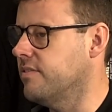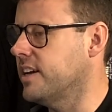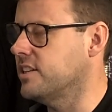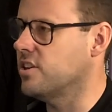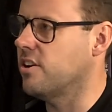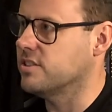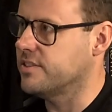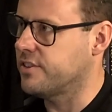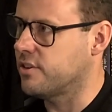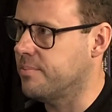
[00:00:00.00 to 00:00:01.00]
don't,
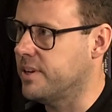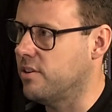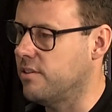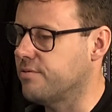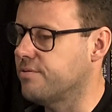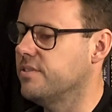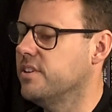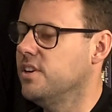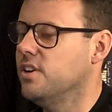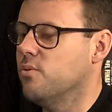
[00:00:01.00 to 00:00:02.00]
if they're a bit off,
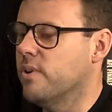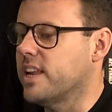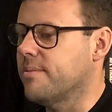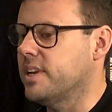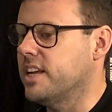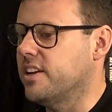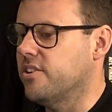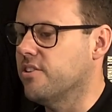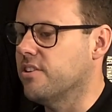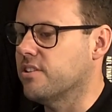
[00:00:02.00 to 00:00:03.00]
where they've been getting
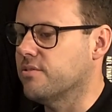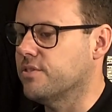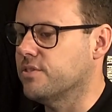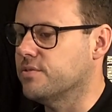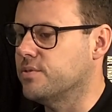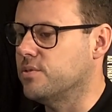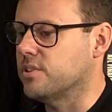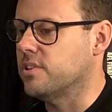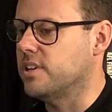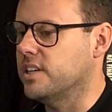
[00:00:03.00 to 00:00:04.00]
hurt in the first
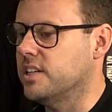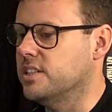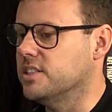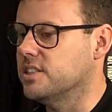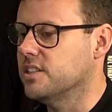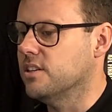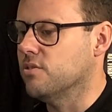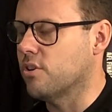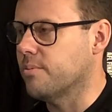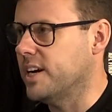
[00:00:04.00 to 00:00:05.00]
fortnight is
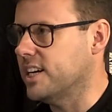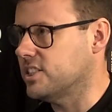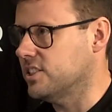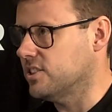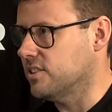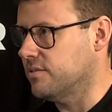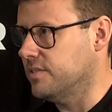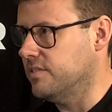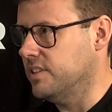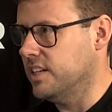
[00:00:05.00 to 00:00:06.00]
a lot of marks inside
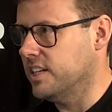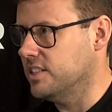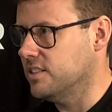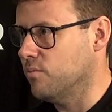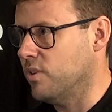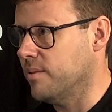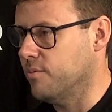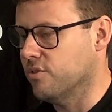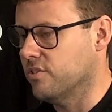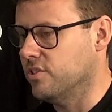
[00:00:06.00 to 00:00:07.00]
50 against them, way
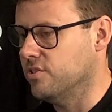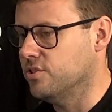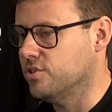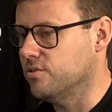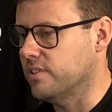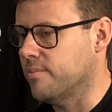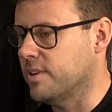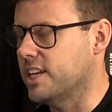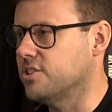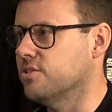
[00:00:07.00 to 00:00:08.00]
more than usual. And
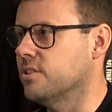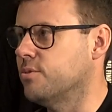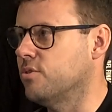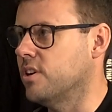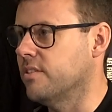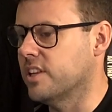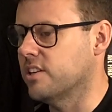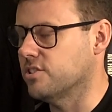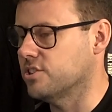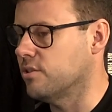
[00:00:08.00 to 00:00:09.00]
when they turn the ball over, they're
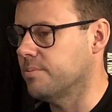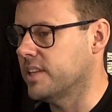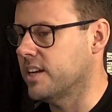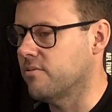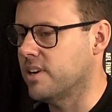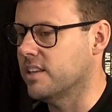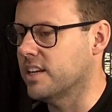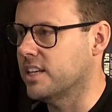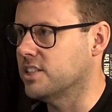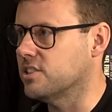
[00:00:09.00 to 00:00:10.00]
not stopping that run. They're
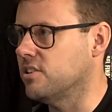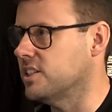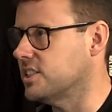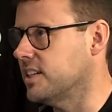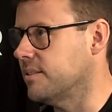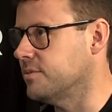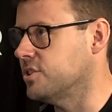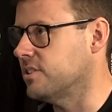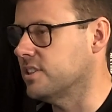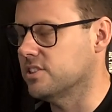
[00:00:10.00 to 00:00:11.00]
getting sliced up.
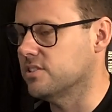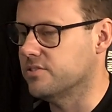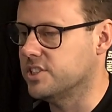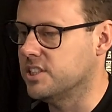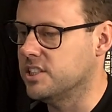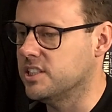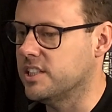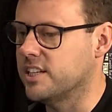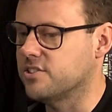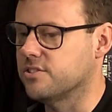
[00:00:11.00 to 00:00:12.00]
Giants and Sydney did
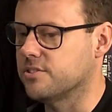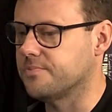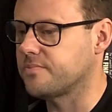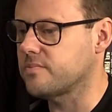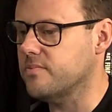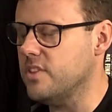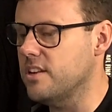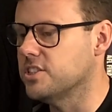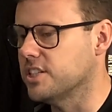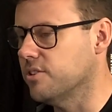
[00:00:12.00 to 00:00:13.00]
that to them.
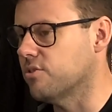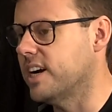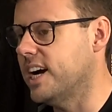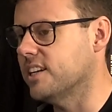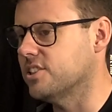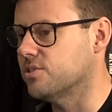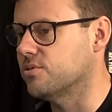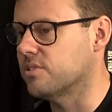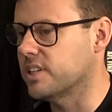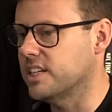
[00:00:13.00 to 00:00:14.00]
St Kilda are hard to
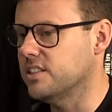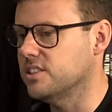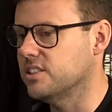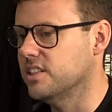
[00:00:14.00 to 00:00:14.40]
score against